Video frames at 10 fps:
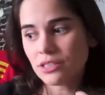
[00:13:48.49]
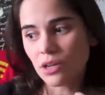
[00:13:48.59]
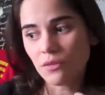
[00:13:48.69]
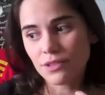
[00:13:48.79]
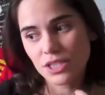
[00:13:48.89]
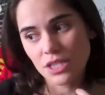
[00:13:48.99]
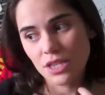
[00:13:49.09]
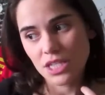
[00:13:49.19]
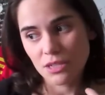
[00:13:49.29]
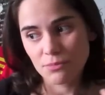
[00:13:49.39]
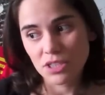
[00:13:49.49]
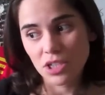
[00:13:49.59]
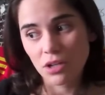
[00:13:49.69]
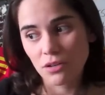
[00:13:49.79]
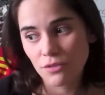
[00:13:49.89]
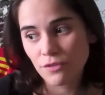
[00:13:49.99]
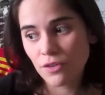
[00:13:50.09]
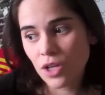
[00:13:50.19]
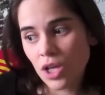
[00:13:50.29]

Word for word: Delve into the themes of...